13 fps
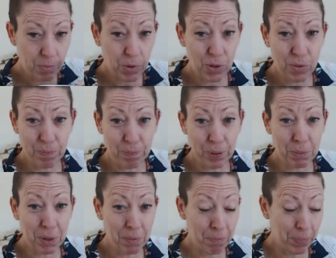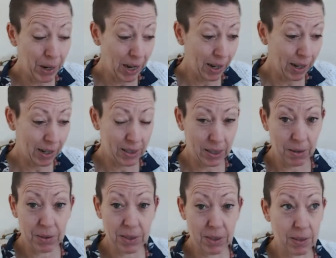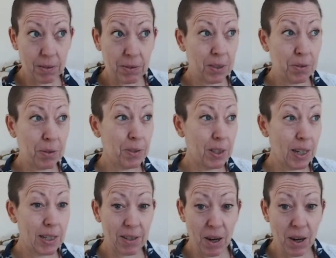Bought blooming bags. I was sort of saying,